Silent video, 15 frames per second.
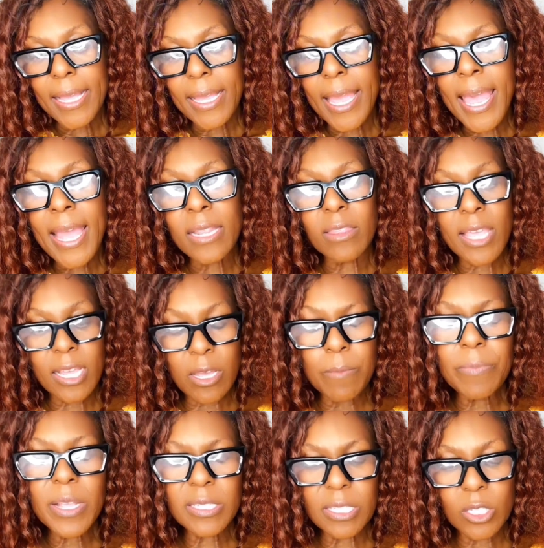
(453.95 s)
And that
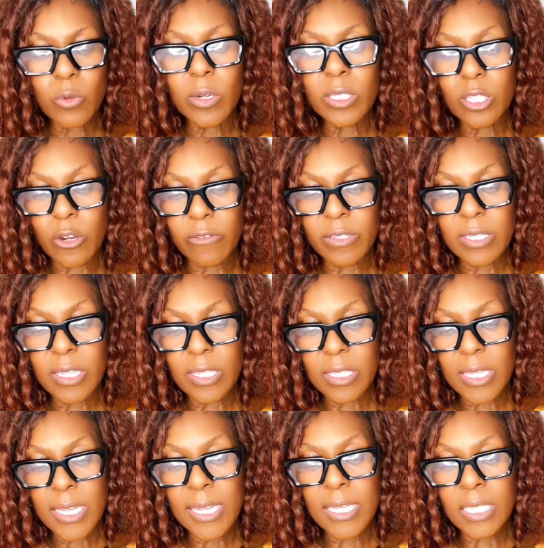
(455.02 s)
compensatory services
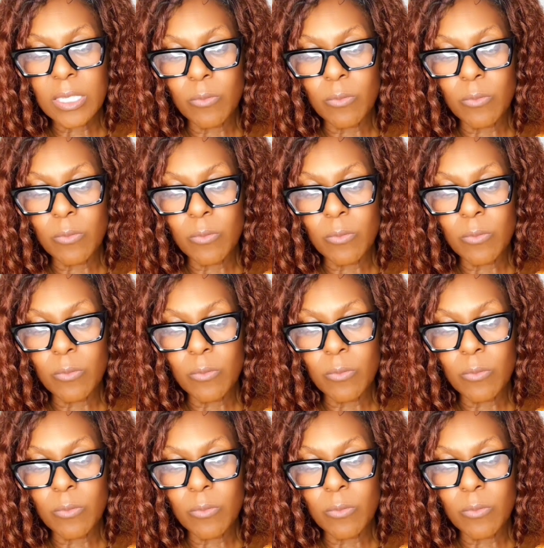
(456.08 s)
is